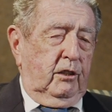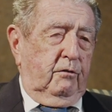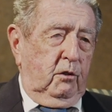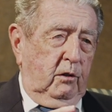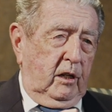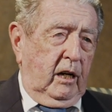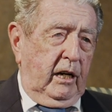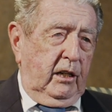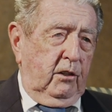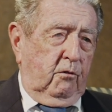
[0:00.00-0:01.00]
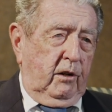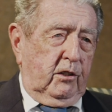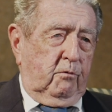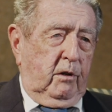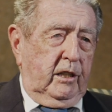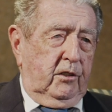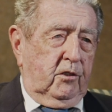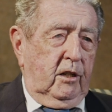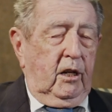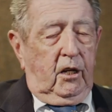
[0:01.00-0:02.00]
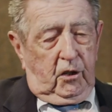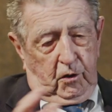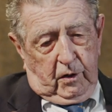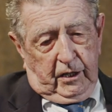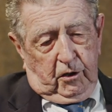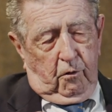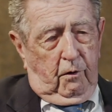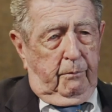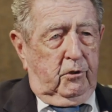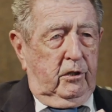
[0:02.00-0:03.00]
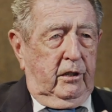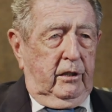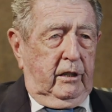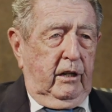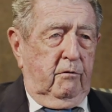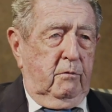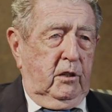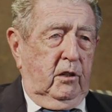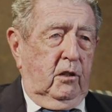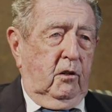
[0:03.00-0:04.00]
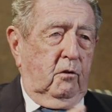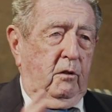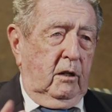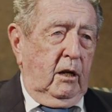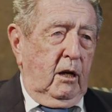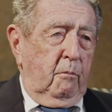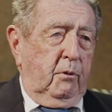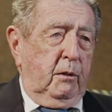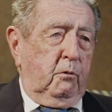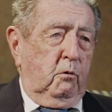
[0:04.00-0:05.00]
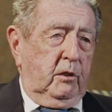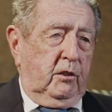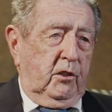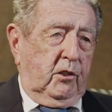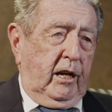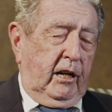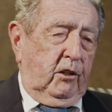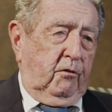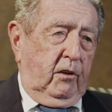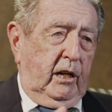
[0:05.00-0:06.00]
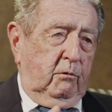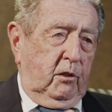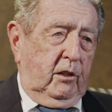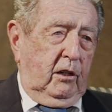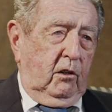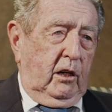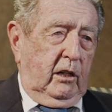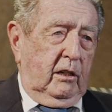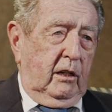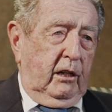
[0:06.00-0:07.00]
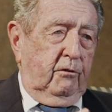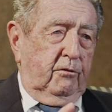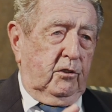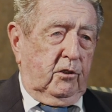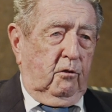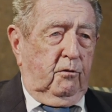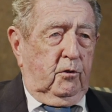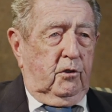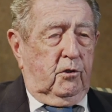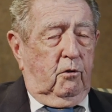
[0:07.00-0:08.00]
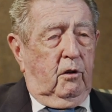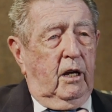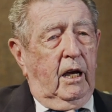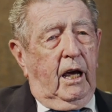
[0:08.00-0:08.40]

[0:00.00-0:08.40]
If you had high interest rates, you had corruption in the government, you know, people were dissatisfied with their lot in life and so forth and so on.